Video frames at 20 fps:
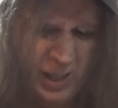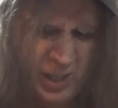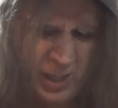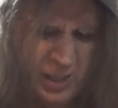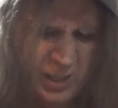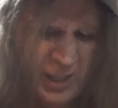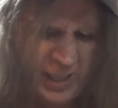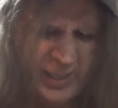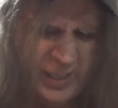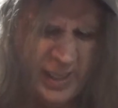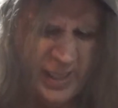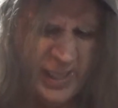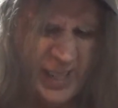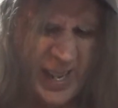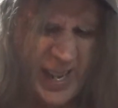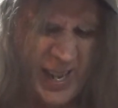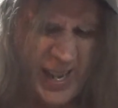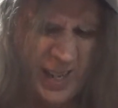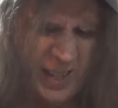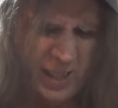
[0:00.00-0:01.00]
That's how
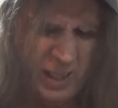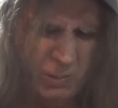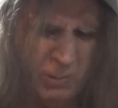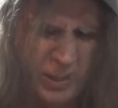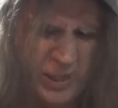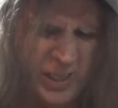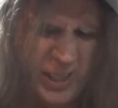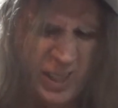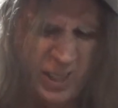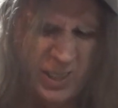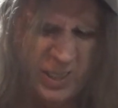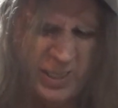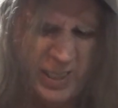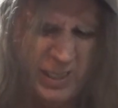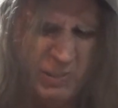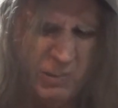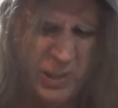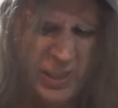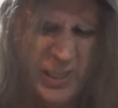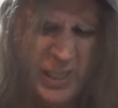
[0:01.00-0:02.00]
you handle it. Well, you notice
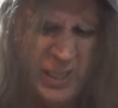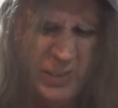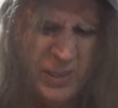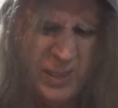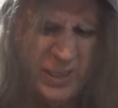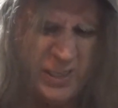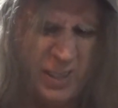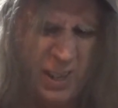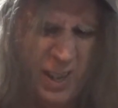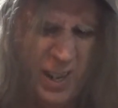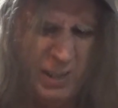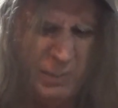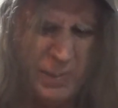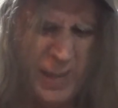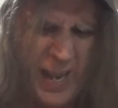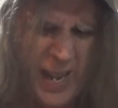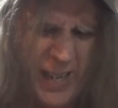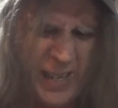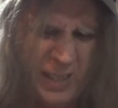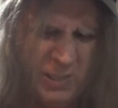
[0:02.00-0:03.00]
he wouldn't even talk
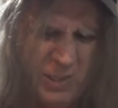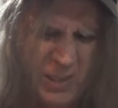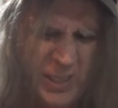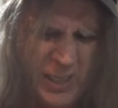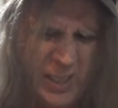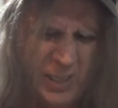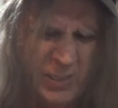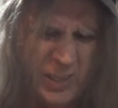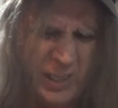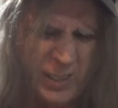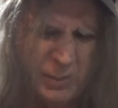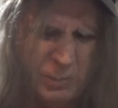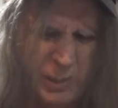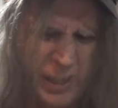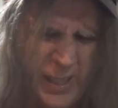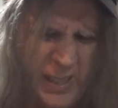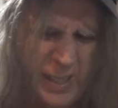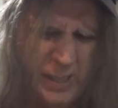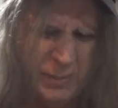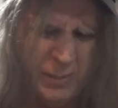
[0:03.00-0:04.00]
back. He wouldn't even
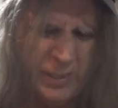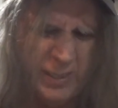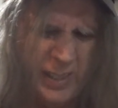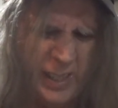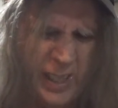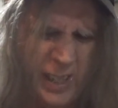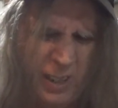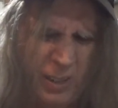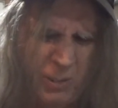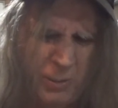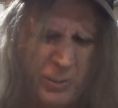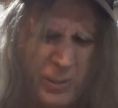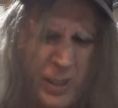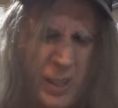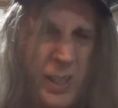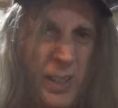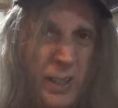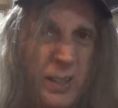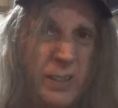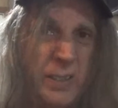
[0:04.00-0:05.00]
explain himself
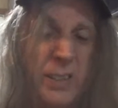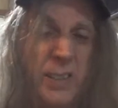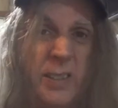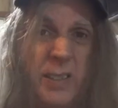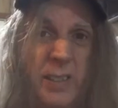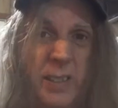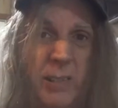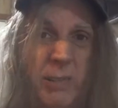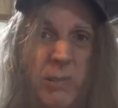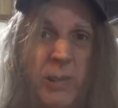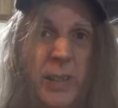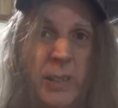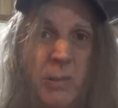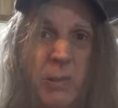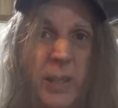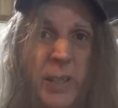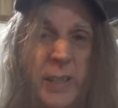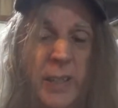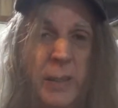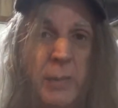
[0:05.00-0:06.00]
because he didn't agree
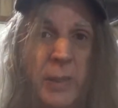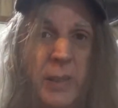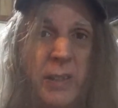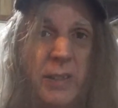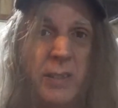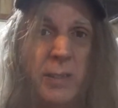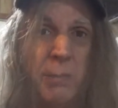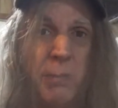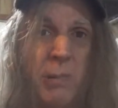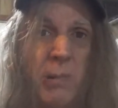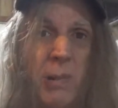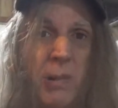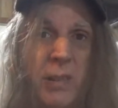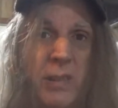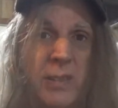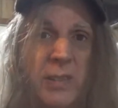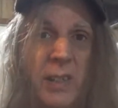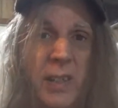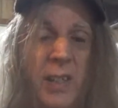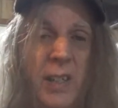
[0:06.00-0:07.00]
with him, and he
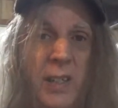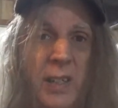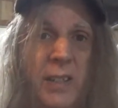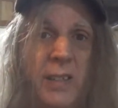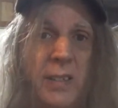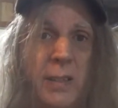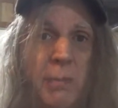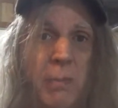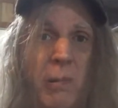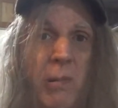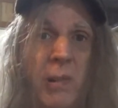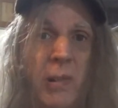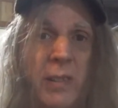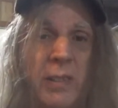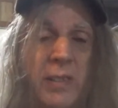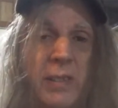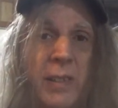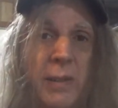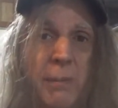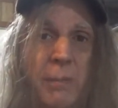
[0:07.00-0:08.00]
supports
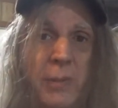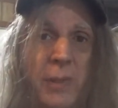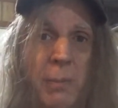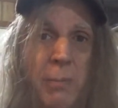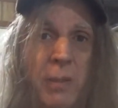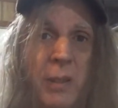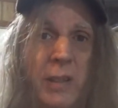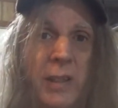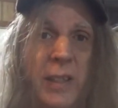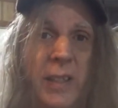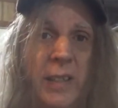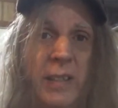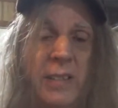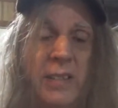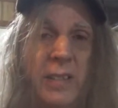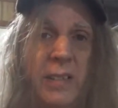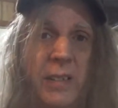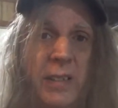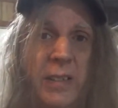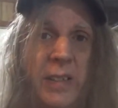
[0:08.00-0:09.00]
the
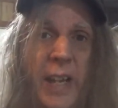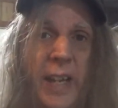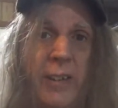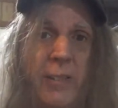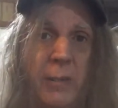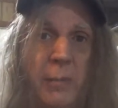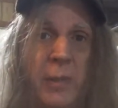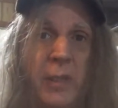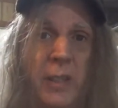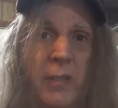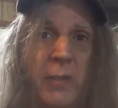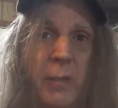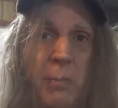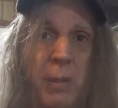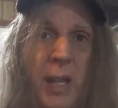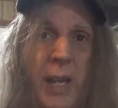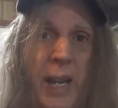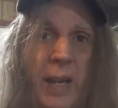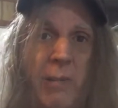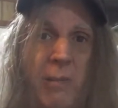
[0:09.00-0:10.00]
police to the detriment of the
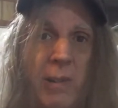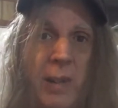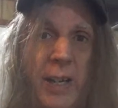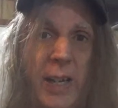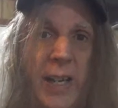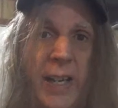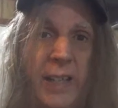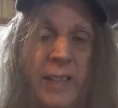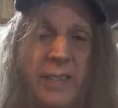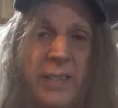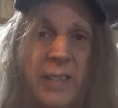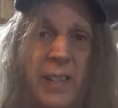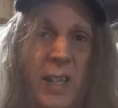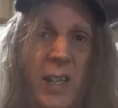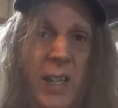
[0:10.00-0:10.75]
black race.